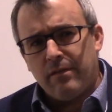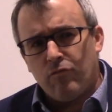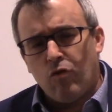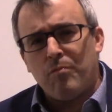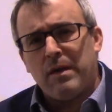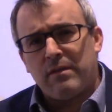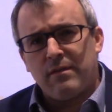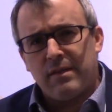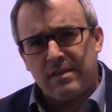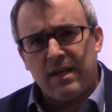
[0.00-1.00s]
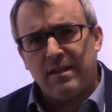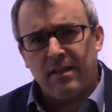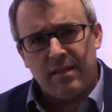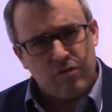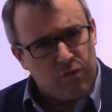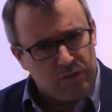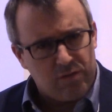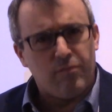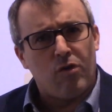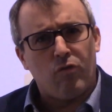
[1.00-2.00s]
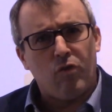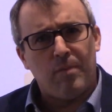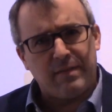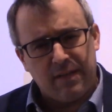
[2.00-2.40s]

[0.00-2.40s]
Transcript: robot designed in Israel, a small robot,